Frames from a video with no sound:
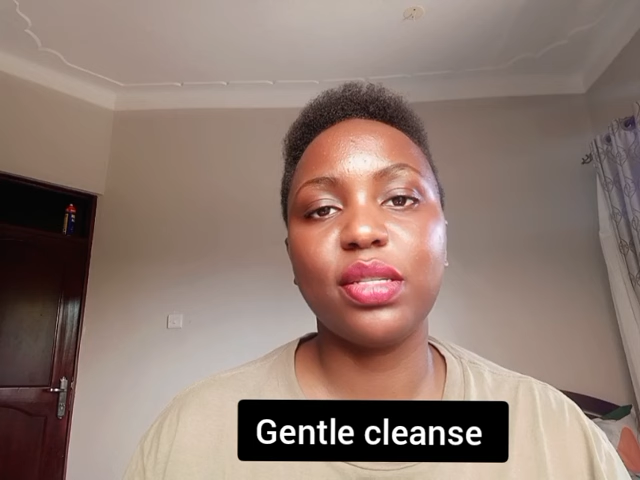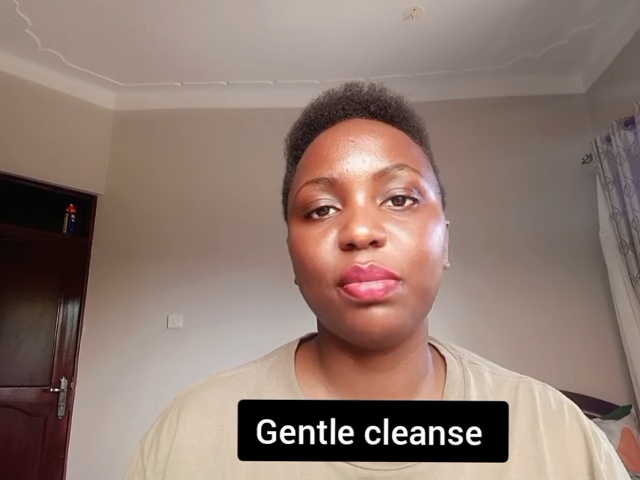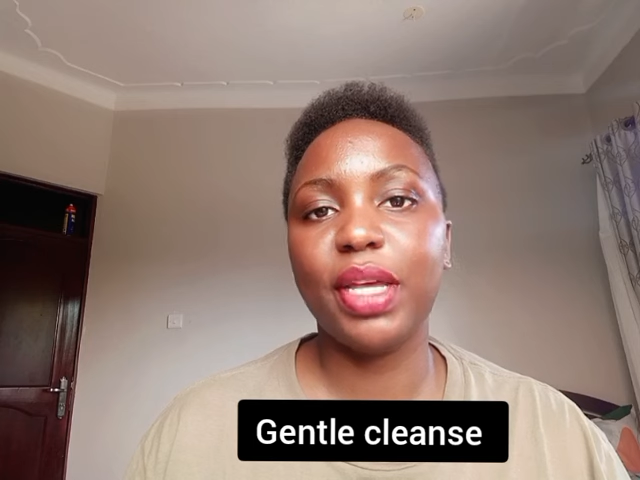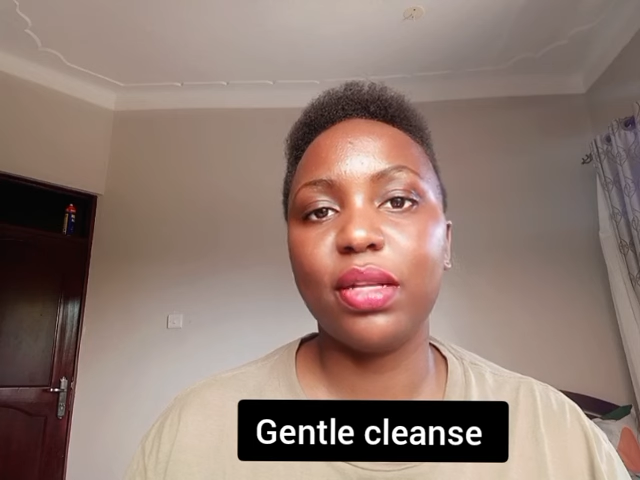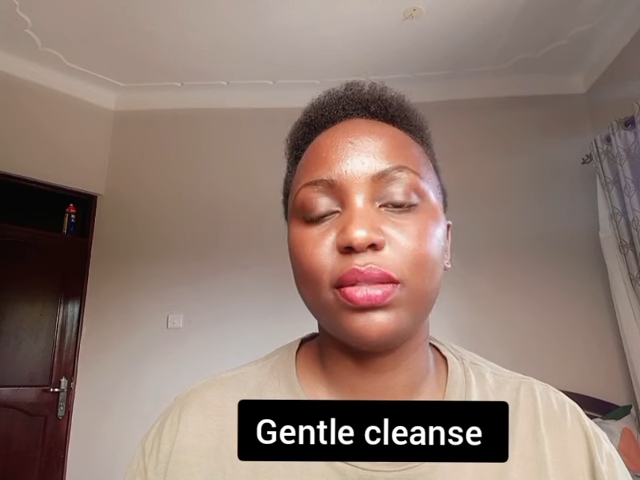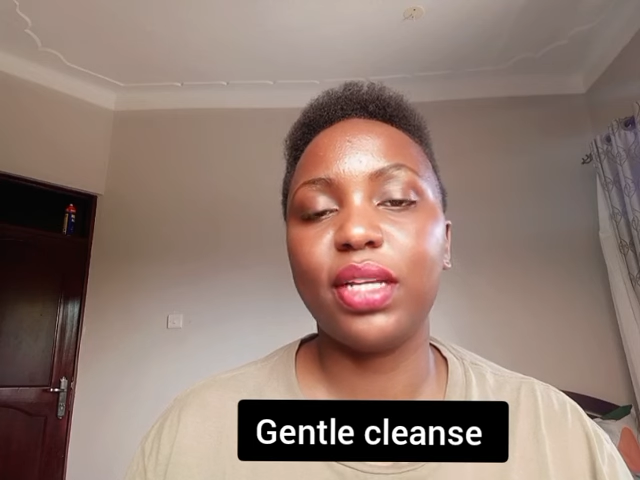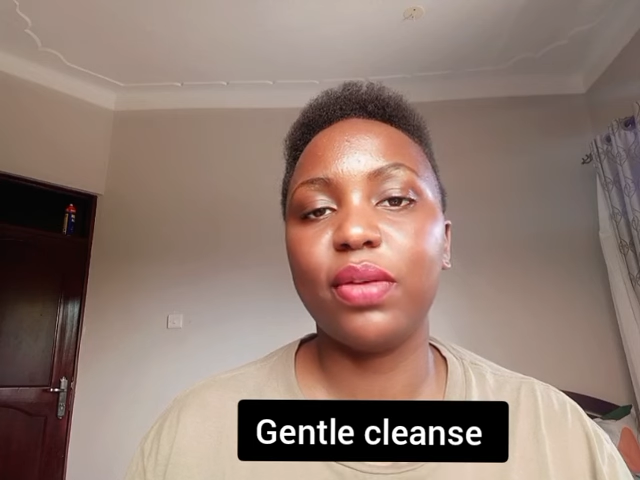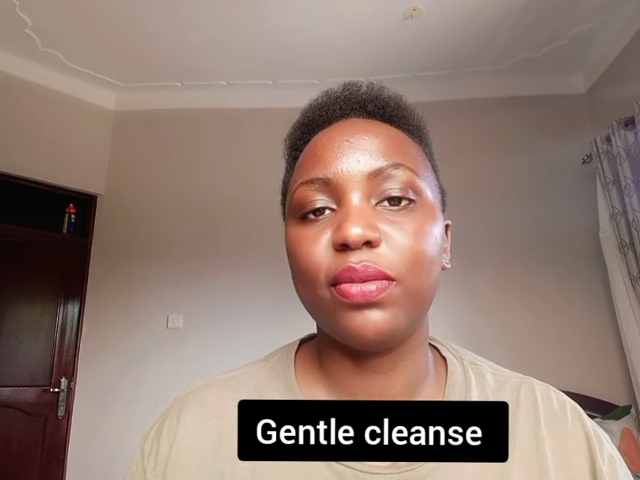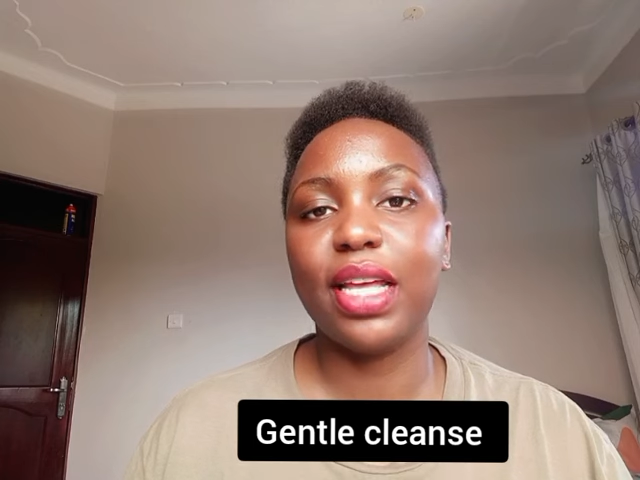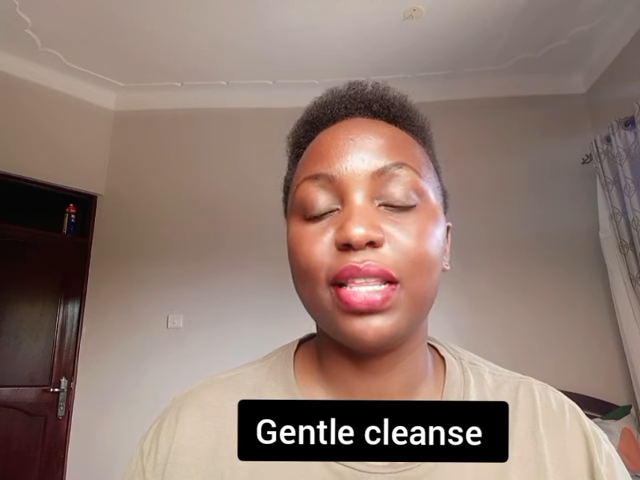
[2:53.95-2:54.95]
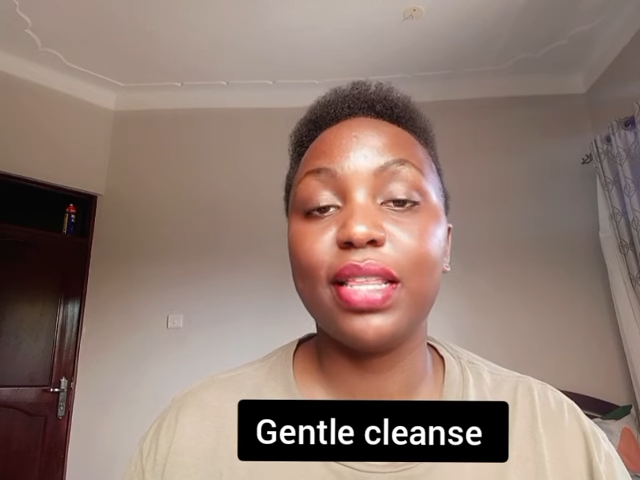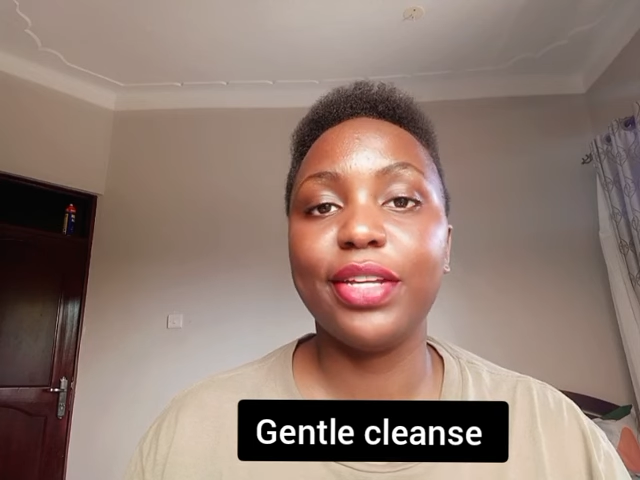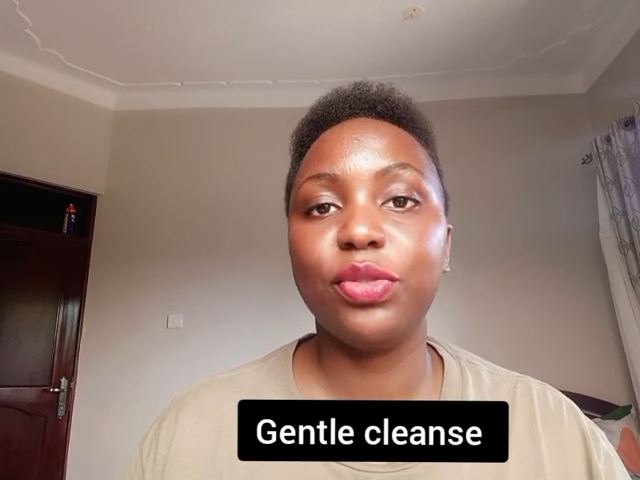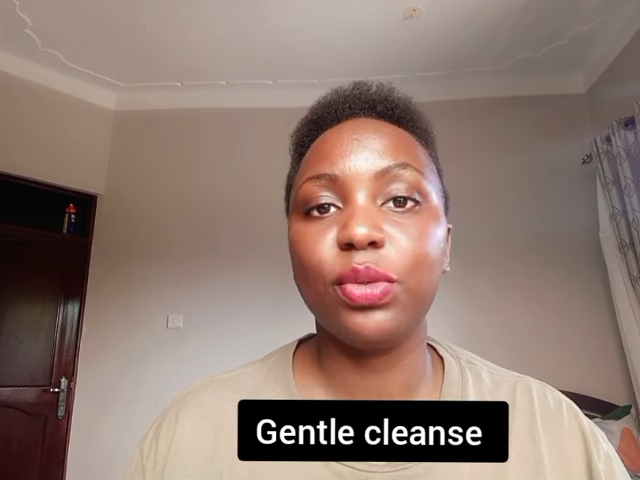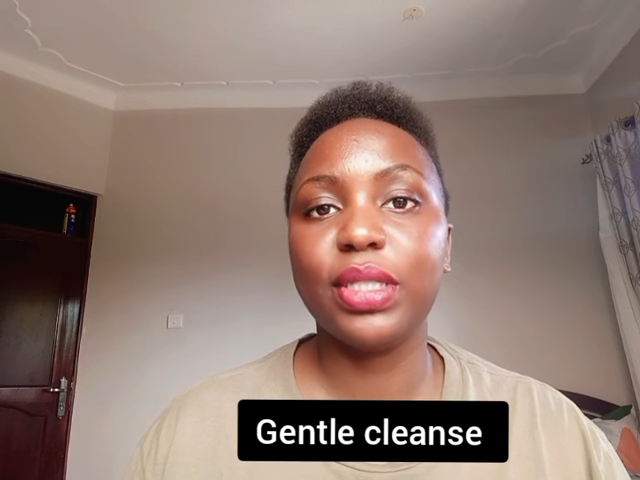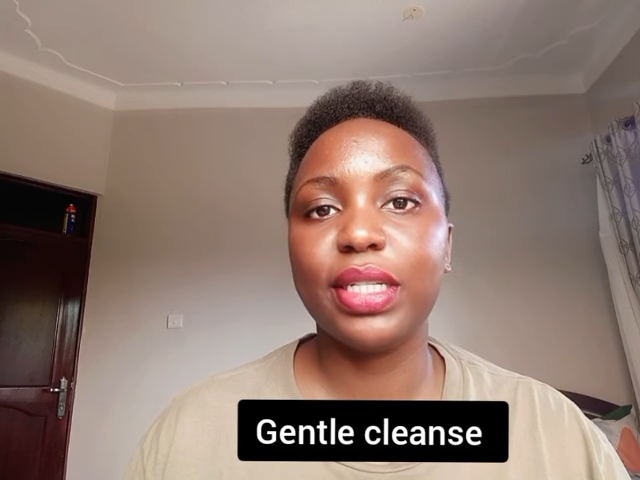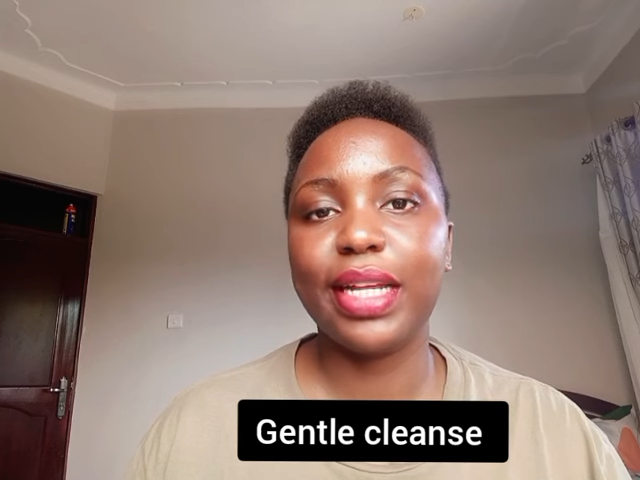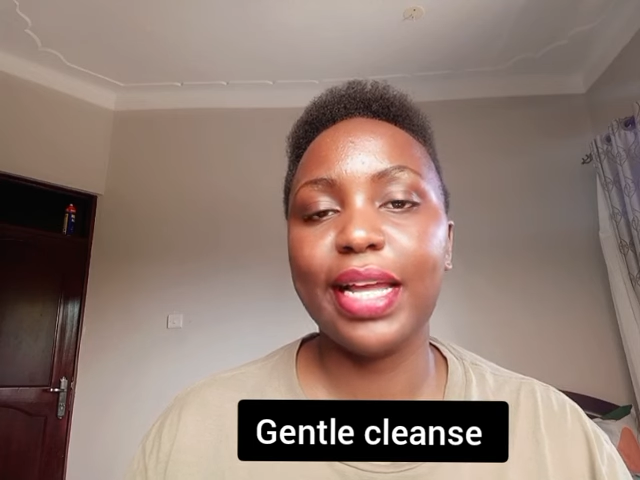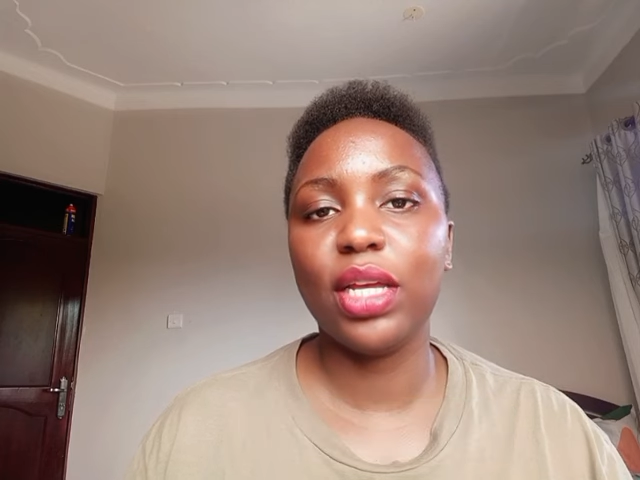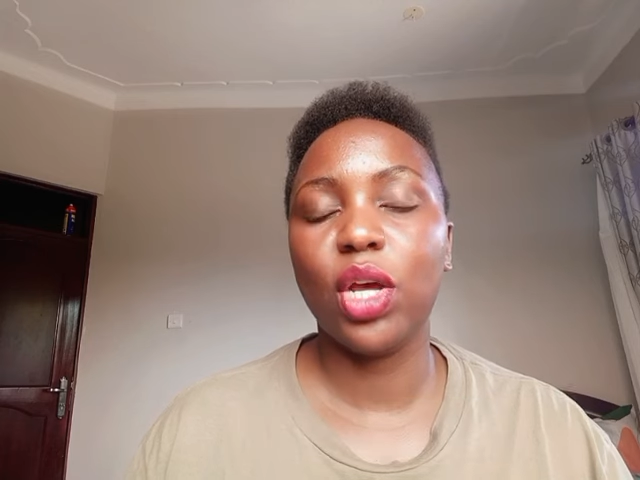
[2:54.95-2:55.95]
smell down there that they don't
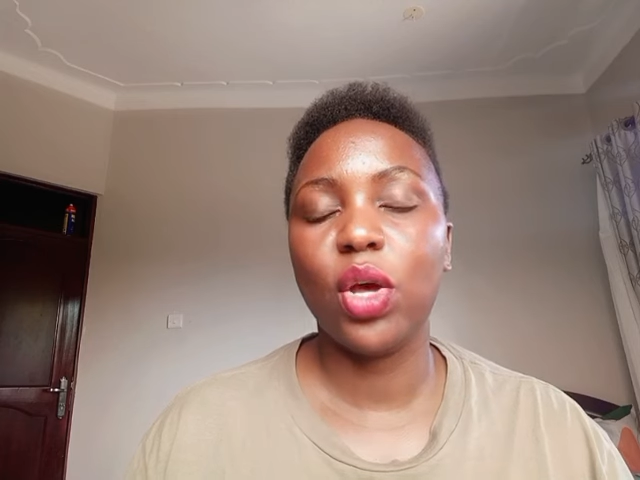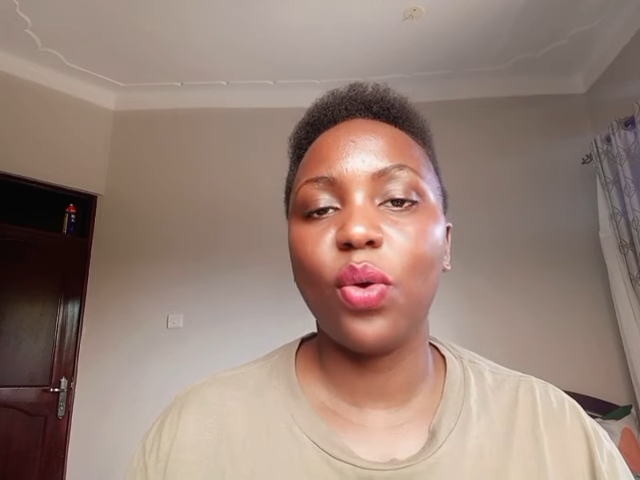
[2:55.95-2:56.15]
like,